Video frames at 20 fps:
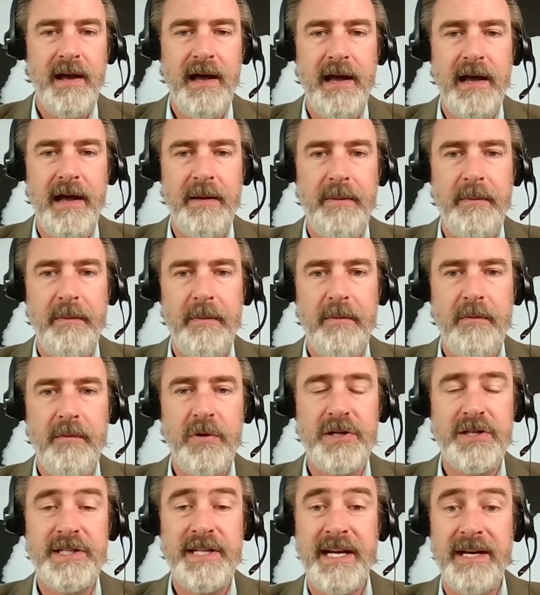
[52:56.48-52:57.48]
um,
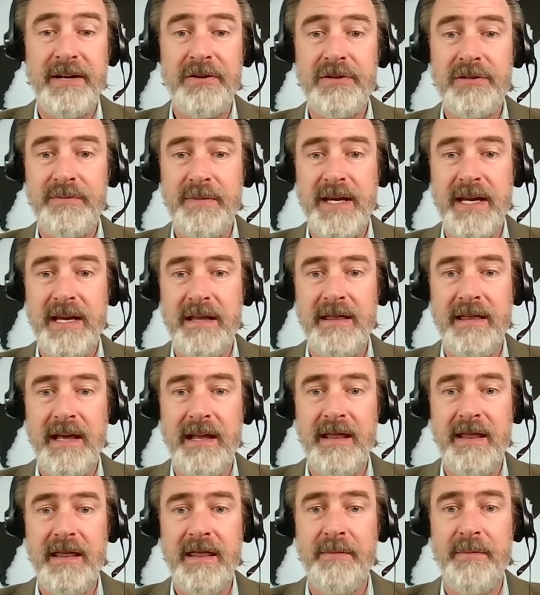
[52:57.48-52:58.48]
which tells me
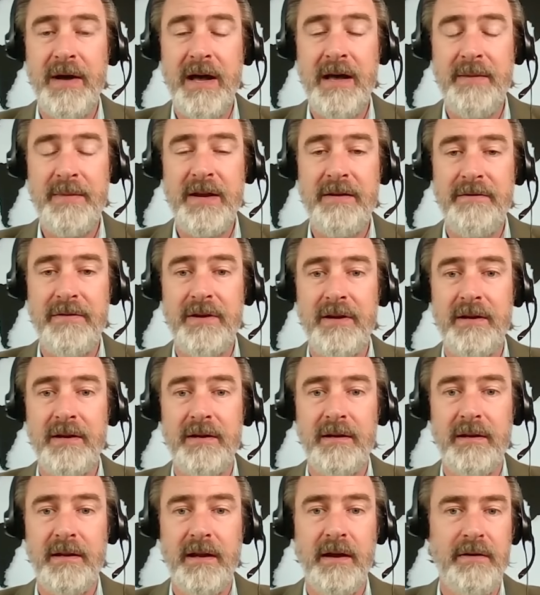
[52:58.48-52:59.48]
that the bombing of the,
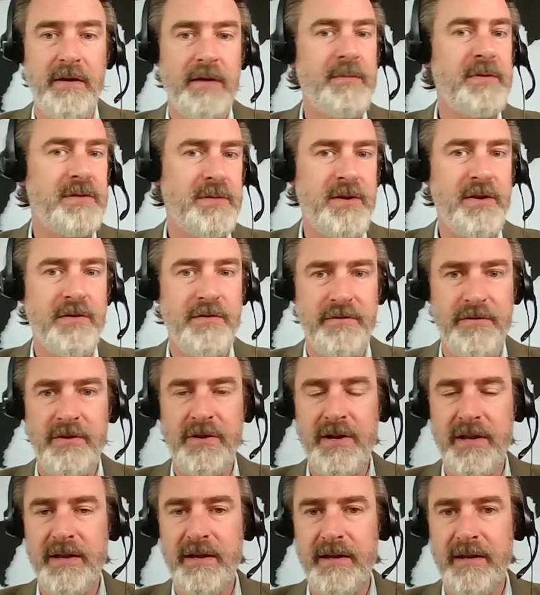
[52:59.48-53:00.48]
I'm assuming you're
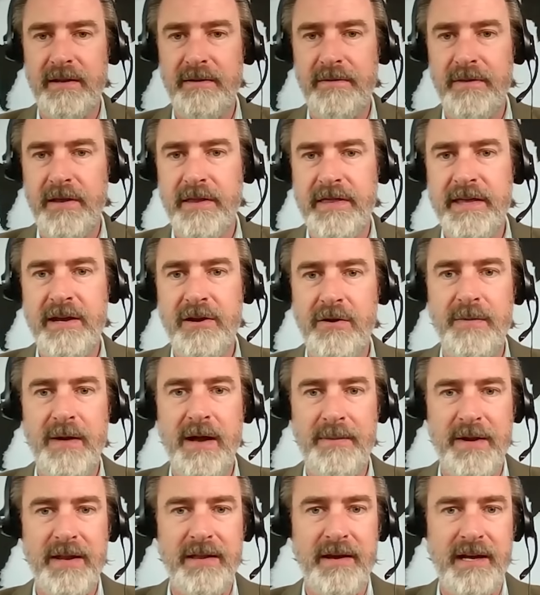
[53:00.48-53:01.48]
referring to the, the theater
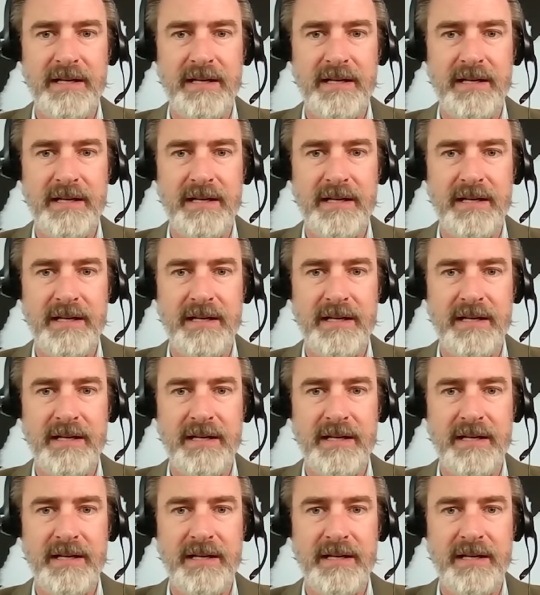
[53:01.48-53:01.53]
bombing and